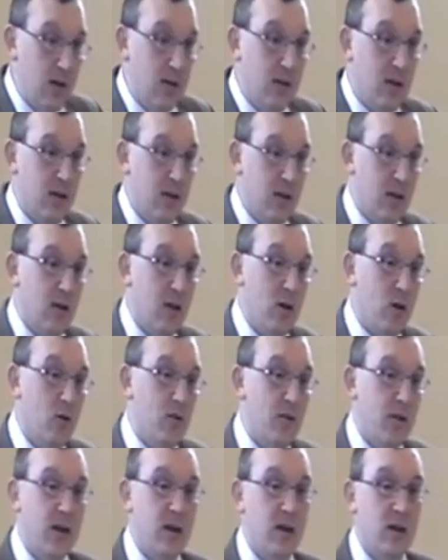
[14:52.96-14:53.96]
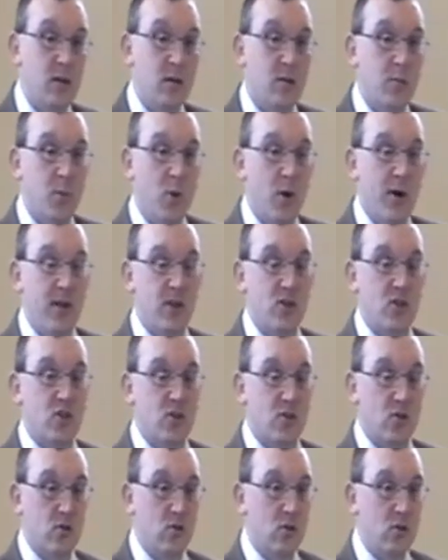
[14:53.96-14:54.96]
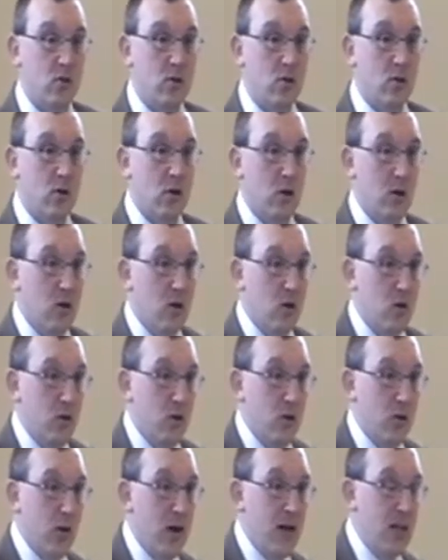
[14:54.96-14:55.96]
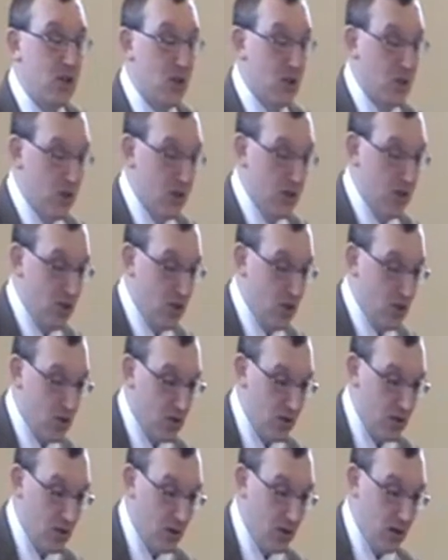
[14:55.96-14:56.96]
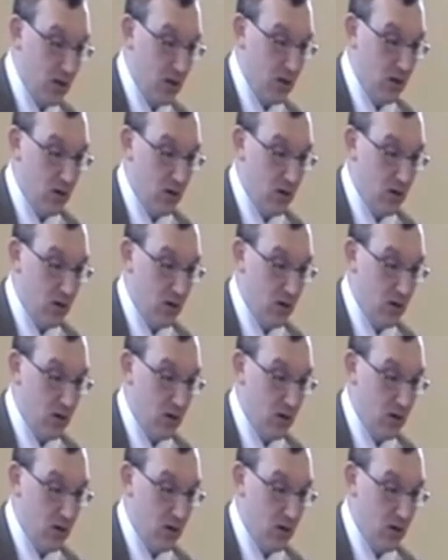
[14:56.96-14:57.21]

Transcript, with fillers: And then the clothing points to the righteousness